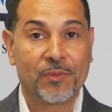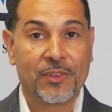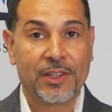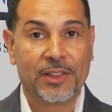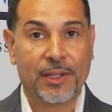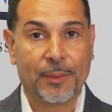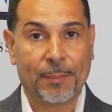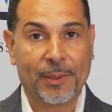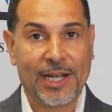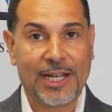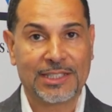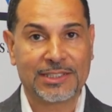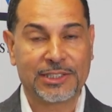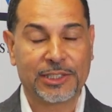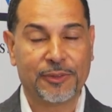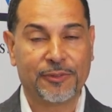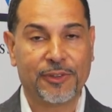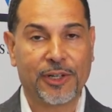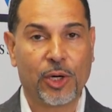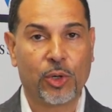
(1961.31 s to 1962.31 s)
the
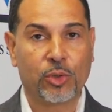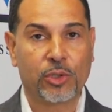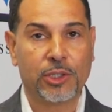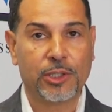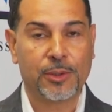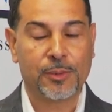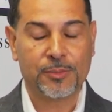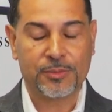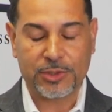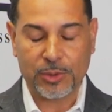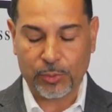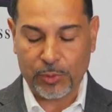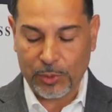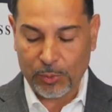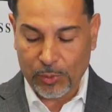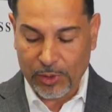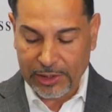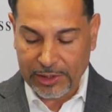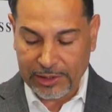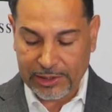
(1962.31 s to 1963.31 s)
positive outcomes, and we
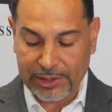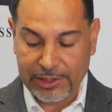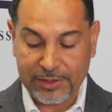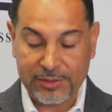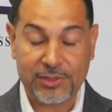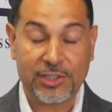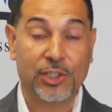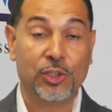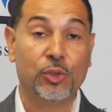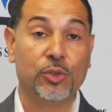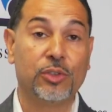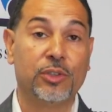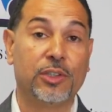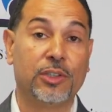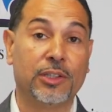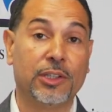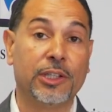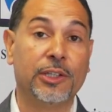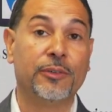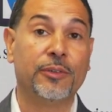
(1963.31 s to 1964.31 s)
want to continue
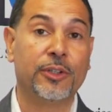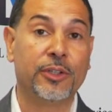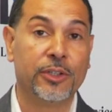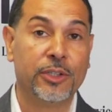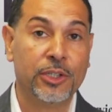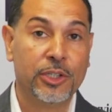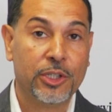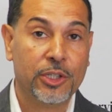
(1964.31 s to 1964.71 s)
to deliver